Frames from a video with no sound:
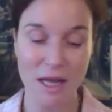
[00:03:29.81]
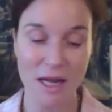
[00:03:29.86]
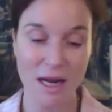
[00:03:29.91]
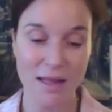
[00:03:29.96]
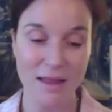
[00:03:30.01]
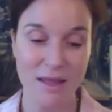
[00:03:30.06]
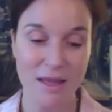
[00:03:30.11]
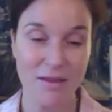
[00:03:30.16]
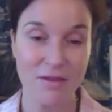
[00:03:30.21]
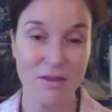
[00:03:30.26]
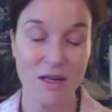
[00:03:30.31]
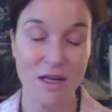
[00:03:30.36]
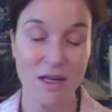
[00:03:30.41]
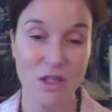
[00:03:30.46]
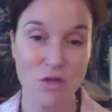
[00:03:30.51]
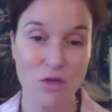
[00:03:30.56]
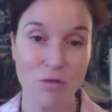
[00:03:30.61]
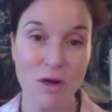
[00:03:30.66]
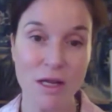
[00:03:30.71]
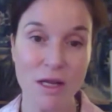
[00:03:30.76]
And I think that
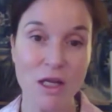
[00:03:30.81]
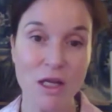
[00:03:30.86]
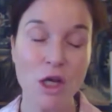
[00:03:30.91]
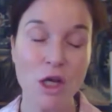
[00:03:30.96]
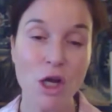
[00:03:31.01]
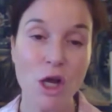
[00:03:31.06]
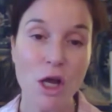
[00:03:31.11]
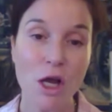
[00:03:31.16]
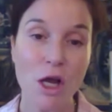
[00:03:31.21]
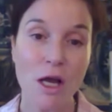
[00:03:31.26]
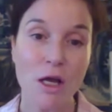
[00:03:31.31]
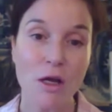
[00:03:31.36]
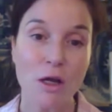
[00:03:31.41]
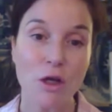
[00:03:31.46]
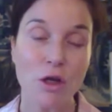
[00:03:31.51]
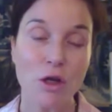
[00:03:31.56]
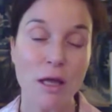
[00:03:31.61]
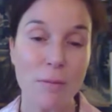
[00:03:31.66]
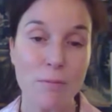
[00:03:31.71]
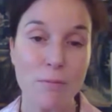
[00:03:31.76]
it's really
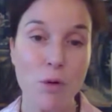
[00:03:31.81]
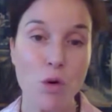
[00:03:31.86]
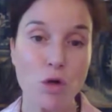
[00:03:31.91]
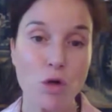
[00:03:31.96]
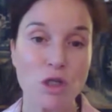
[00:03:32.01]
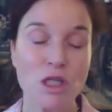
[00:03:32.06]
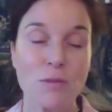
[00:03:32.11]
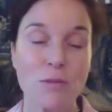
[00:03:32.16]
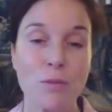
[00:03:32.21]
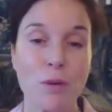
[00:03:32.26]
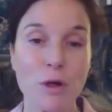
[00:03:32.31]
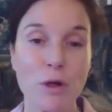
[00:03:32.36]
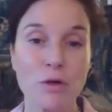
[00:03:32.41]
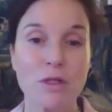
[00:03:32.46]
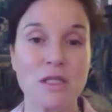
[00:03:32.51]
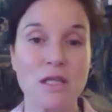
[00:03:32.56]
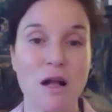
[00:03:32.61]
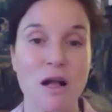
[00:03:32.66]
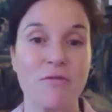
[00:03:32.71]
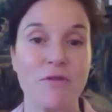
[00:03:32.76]
important to put
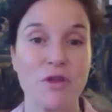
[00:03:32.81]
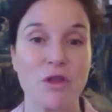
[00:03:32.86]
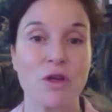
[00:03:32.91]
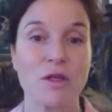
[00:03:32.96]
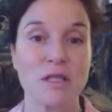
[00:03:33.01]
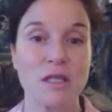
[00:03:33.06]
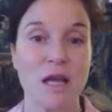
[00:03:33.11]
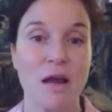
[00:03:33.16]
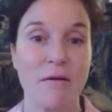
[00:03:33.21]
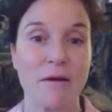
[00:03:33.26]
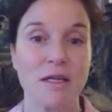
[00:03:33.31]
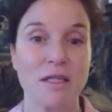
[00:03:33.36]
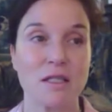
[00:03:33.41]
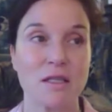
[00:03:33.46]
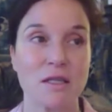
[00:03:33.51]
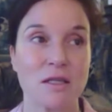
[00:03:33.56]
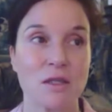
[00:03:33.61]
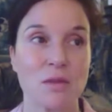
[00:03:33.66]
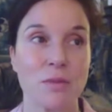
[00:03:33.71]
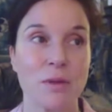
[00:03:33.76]
yourself in those
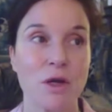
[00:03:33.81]
characters,